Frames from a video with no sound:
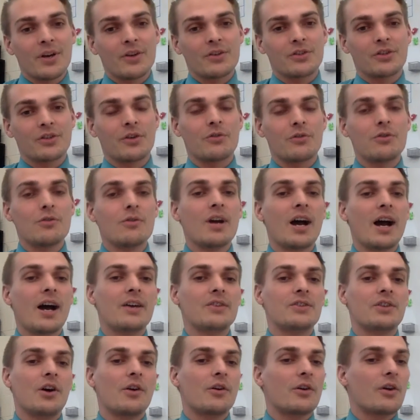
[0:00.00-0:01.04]
So you
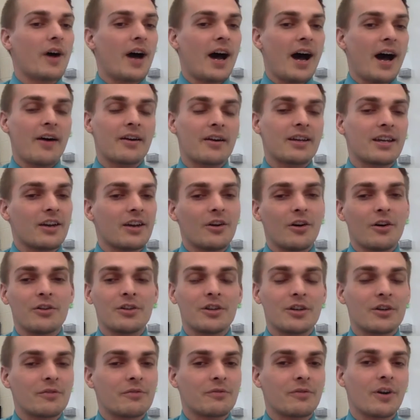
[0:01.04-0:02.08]
guys all know how to get
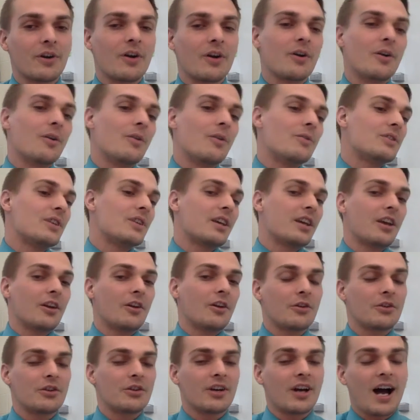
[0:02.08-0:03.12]
on your phones and get
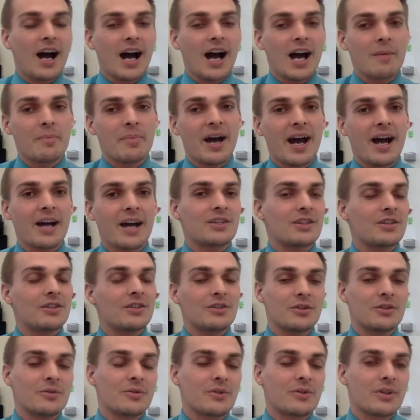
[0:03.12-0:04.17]
on your iPads
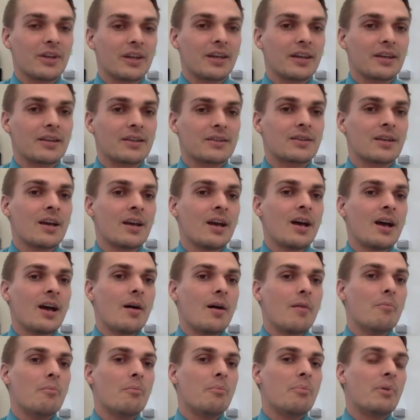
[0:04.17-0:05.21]
and do things,
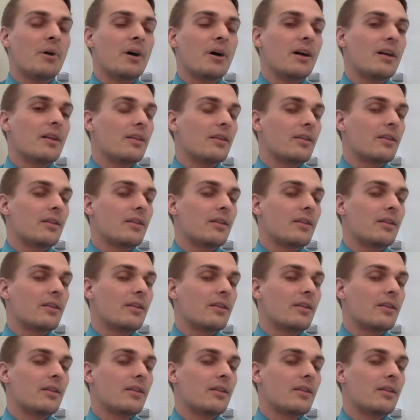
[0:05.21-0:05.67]
but